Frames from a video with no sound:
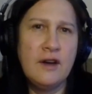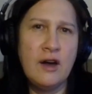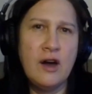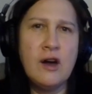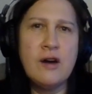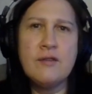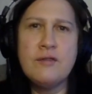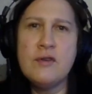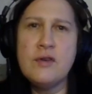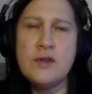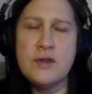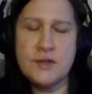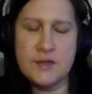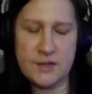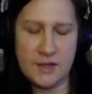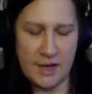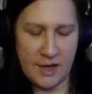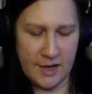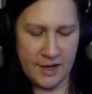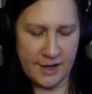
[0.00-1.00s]
others,
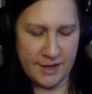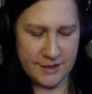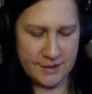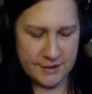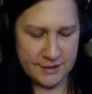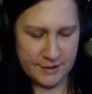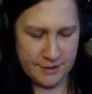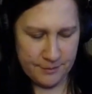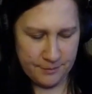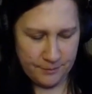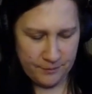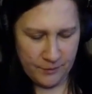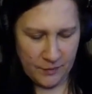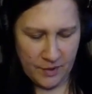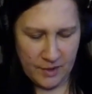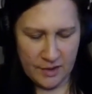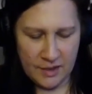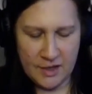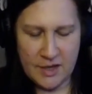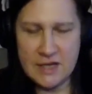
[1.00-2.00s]
and
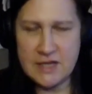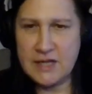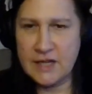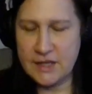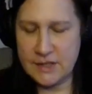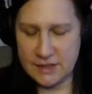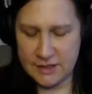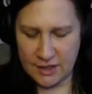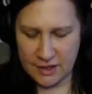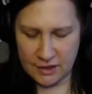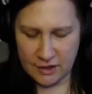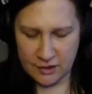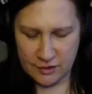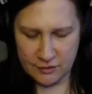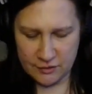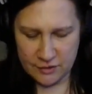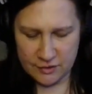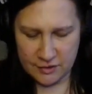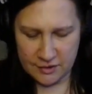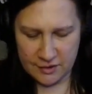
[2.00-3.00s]
it's like saying,
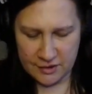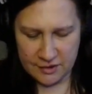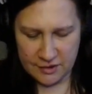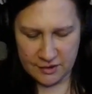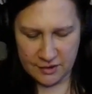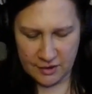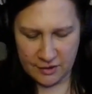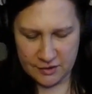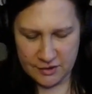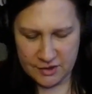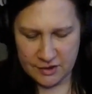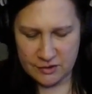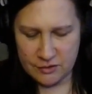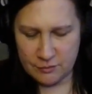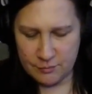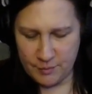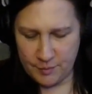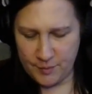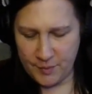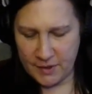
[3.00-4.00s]
you know,
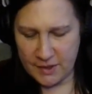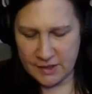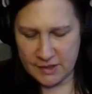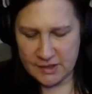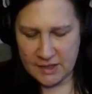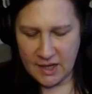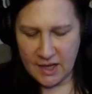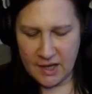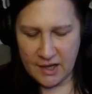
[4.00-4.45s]
gentlemen, please,